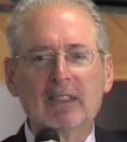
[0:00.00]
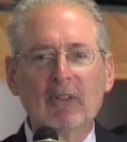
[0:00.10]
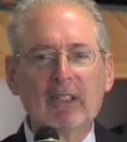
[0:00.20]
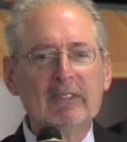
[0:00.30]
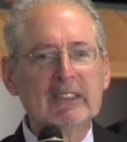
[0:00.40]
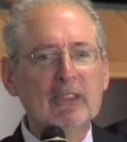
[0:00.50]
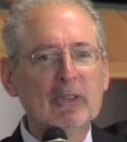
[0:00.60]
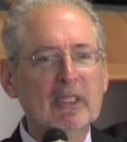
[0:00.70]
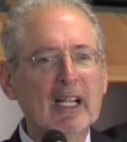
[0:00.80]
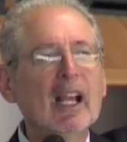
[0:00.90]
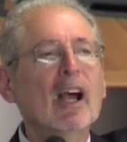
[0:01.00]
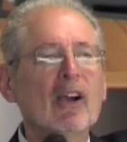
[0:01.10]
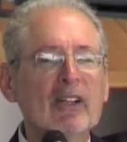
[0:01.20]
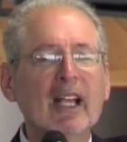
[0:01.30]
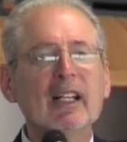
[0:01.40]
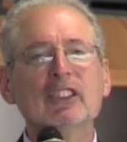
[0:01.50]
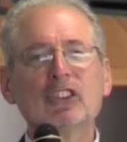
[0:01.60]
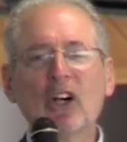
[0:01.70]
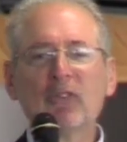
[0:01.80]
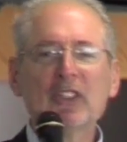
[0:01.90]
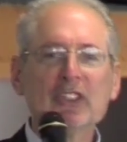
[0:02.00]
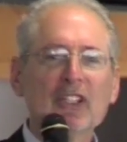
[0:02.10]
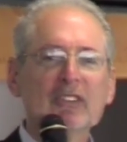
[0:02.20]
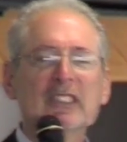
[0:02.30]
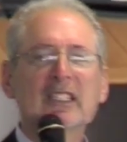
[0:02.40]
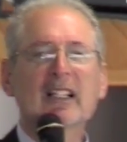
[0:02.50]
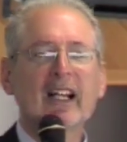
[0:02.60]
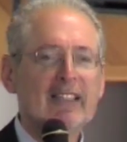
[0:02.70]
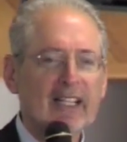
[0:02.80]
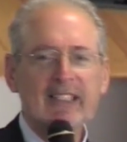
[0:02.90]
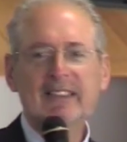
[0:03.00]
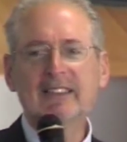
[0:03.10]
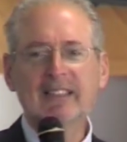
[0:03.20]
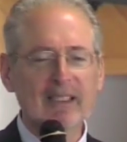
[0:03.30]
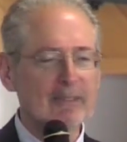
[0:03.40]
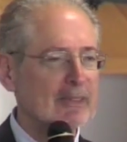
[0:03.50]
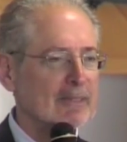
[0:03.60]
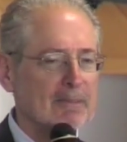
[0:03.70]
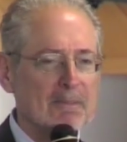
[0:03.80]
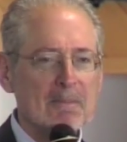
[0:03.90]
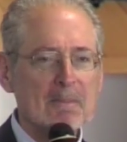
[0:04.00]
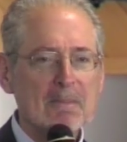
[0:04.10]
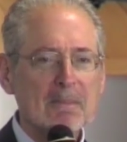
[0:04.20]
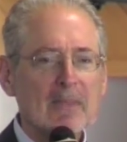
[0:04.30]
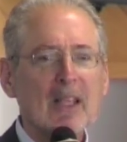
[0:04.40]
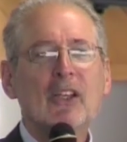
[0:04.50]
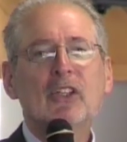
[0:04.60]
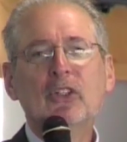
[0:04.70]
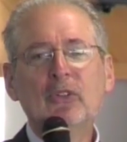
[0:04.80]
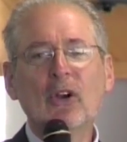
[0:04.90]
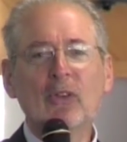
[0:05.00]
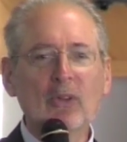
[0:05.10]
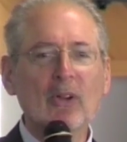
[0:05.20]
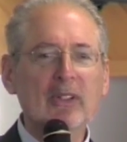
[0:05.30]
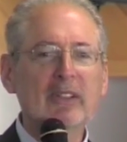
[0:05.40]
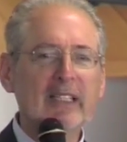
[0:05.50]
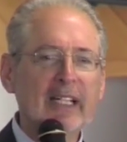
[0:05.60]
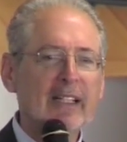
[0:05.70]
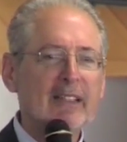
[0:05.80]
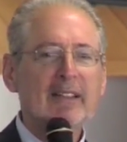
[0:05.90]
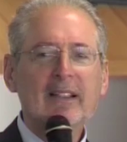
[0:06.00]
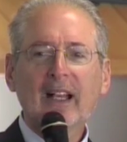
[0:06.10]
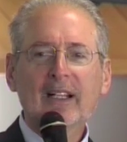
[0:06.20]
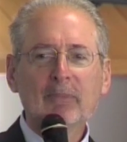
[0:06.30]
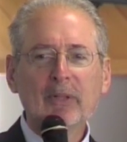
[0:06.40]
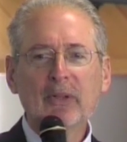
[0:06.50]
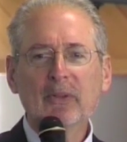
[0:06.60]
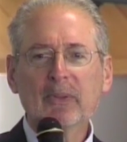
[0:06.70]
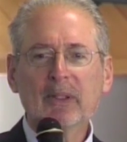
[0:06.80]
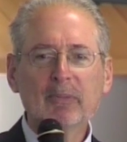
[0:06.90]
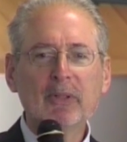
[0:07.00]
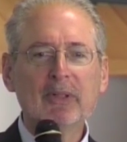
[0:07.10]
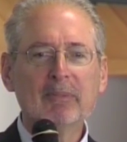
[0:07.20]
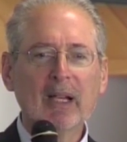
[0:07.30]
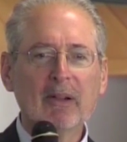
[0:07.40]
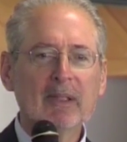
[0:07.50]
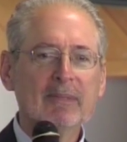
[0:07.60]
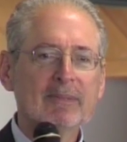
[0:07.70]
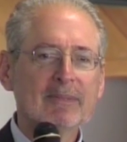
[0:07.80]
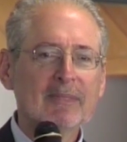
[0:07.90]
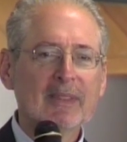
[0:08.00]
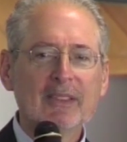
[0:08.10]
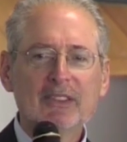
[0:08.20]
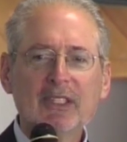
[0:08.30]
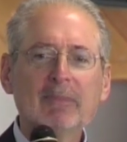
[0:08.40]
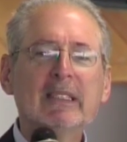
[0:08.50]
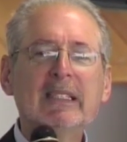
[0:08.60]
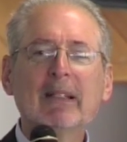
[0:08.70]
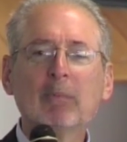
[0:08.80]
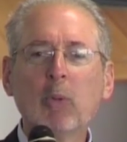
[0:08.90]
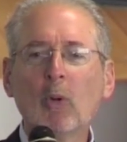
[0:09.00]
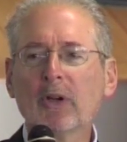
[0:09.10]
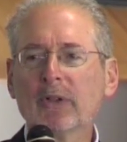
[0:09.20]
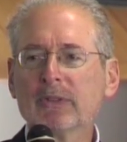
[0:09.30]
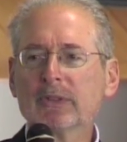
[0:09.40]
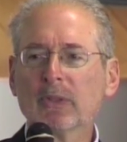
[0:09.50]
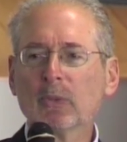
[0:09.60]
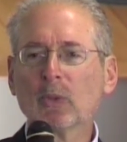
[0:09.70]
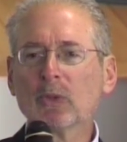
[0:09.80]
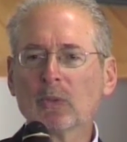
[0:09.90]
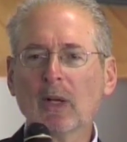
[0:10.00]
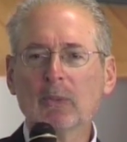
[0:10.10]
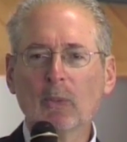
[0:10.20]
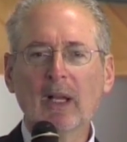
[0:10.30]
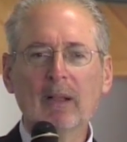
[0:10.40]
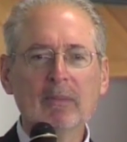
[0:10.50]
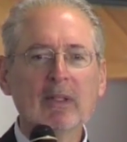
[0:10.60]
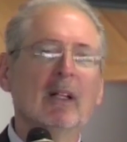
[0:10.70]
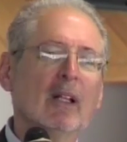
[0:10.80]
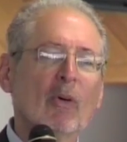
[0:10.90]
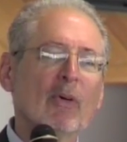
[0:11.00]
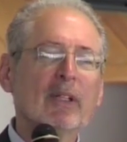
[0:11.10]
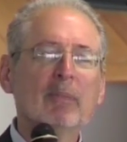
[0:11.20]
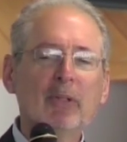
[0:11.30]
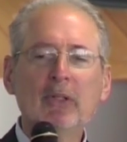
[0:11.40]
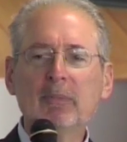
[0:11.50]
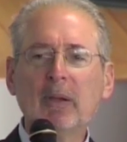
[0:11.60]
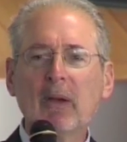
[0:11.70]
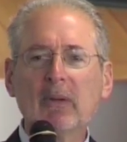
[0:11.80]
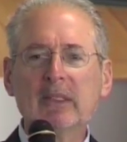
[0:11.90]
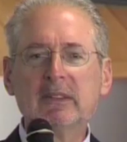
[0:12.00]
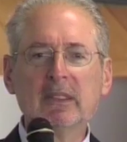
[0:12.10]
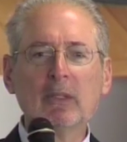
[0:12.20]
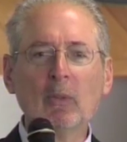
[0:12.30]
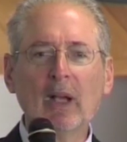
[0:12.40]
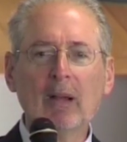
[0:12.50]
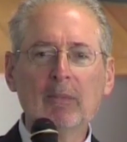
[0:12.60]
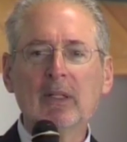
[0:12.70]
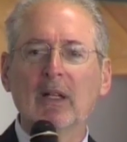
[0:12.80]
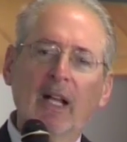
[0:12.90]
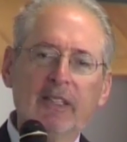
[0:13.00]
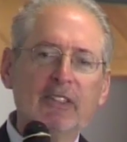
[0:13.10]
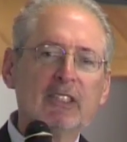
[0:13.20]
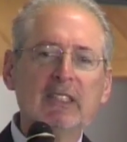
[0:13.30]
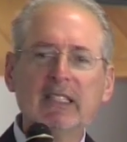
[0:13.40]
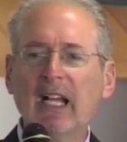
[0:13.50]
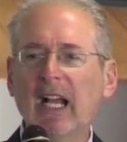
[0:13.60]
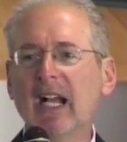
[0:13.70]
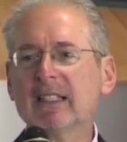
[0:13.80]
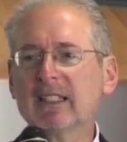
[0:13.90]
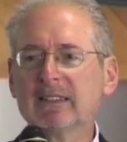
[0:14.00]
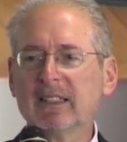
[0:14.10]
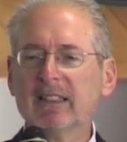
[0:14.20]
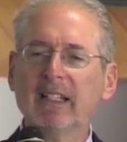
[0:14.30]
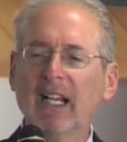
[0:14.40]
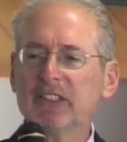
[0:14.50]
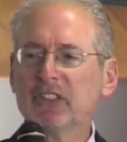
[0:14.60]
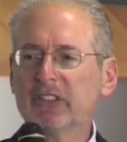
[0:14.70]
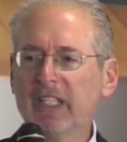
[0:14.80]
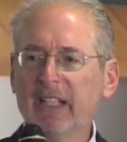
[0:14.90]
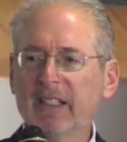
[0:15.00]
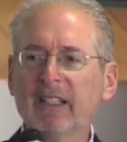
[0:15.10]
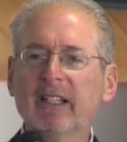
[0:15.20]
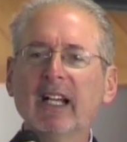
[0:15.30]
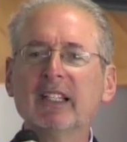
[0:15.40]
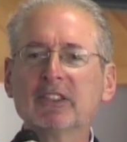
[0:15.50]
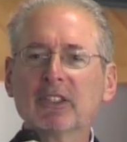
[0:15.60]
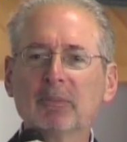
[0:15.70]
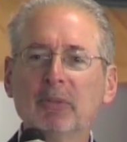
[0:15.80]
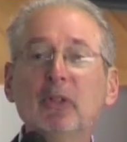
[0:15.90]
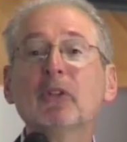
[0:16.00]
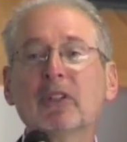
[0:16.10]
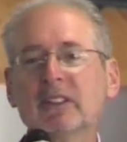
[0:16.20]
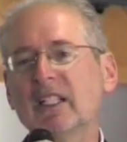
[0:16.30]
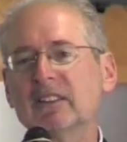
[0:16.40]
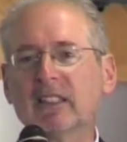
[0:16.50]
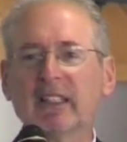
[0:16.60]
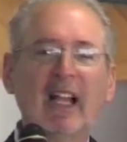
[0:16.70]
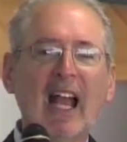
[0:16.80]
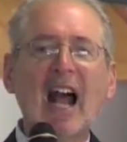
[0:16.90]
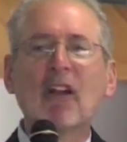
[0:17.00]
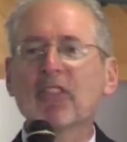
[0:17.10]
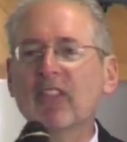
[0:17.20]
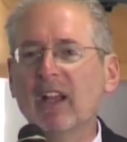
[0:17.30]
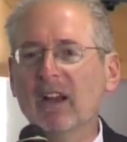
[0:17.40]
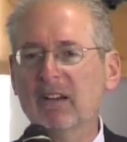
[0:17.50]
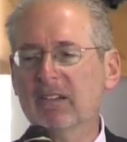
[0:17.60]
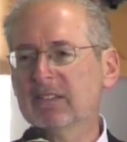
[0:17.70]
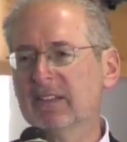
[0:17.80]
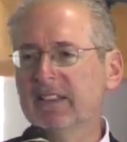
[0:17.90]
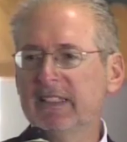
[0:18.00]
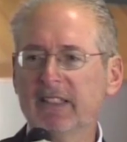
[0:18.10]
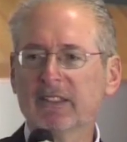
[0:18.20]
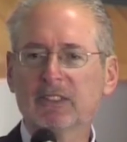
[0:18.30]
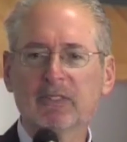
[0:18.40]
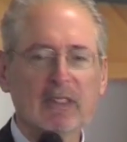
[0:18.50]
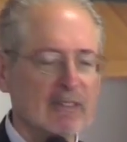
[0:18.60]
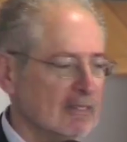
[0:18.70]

Well, let me see. Who did I? Okay. Software as a service in the cloud. Ladies and gentlemen, you no longer need a computer with computing power. You simply need a portal to the World Wide Web. All the computing power is in the web, and you just need to access it. It has your data. It has your computer essentially out there in the ethersphere.